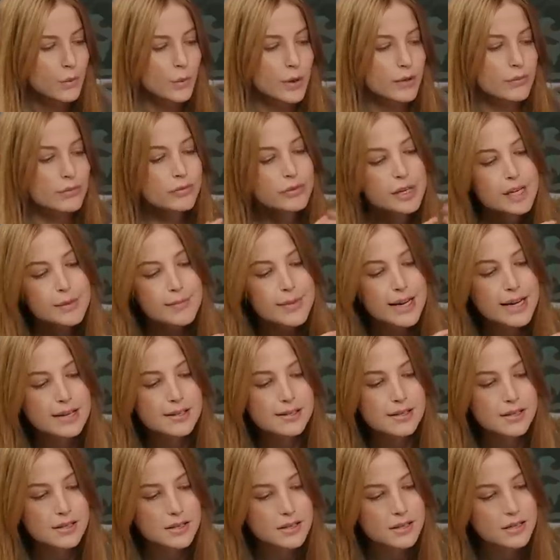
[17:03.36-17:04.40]
We
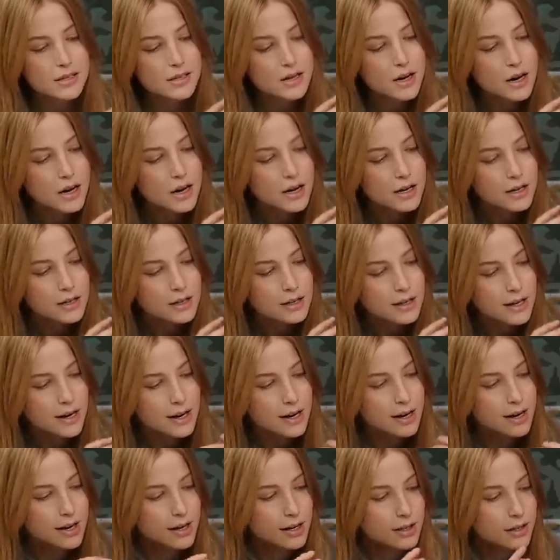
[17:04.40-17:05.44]
remixed the song.
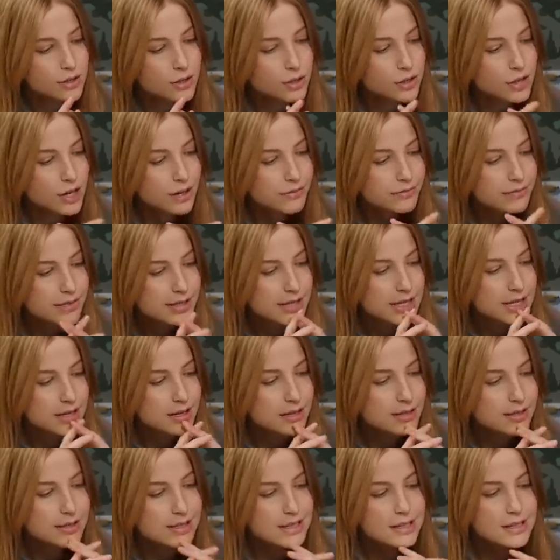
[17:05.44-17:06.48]
Uh, Jeff
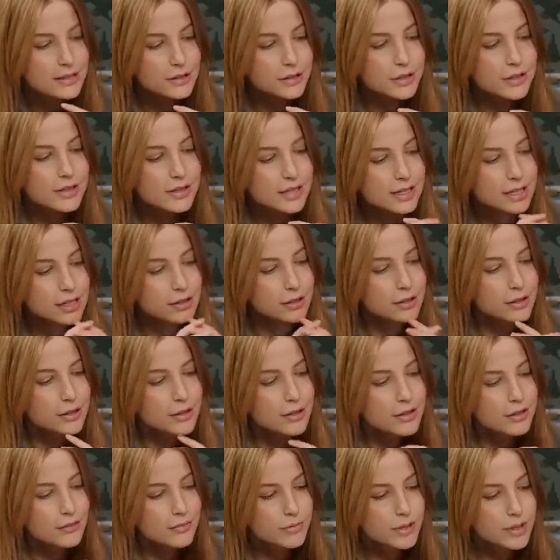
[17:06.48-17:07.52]
Ziegler,
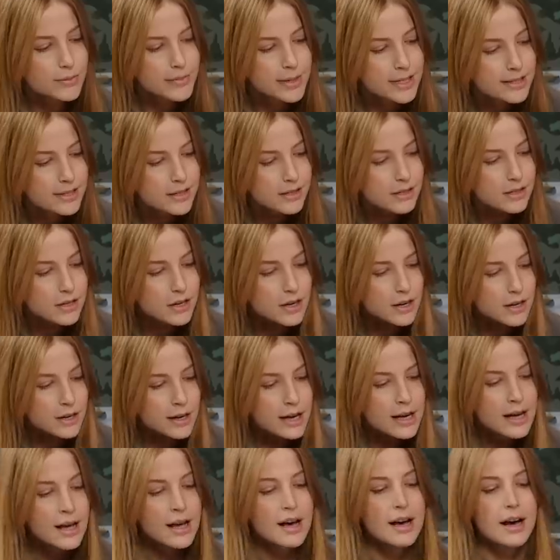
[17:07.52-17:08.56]
Ziegler remixed the
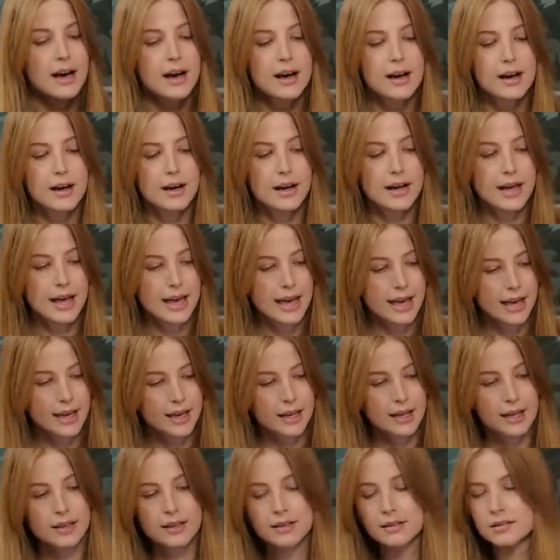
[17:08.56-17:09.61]
song. Uh,
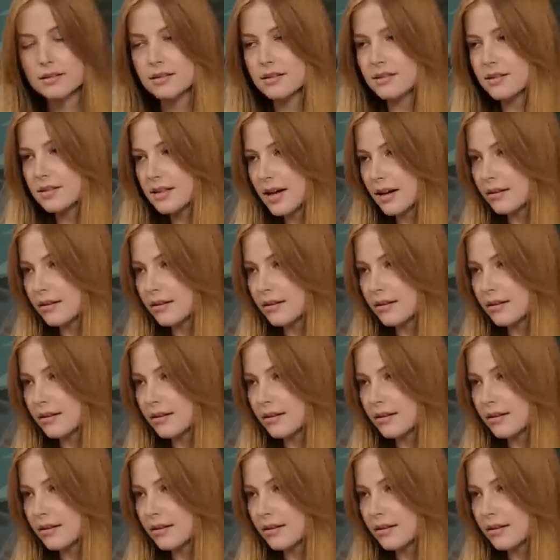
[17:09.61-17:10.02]
and this is